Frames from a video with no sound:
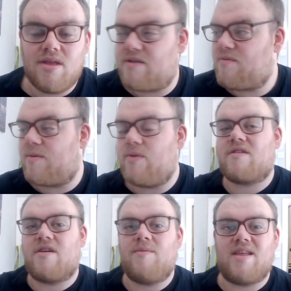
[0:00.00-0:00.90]
It's probably what's
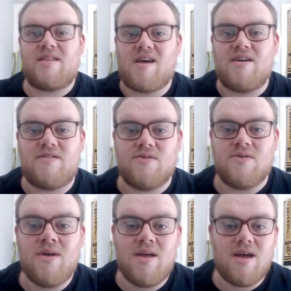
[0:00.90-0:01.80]
going to be the
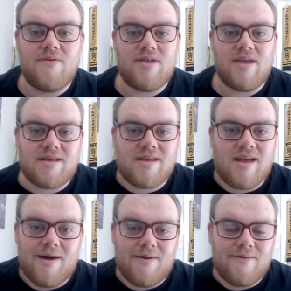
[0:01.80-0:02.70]
title of this
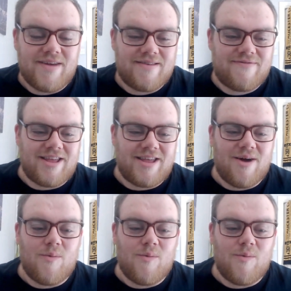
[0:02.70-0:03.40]
video.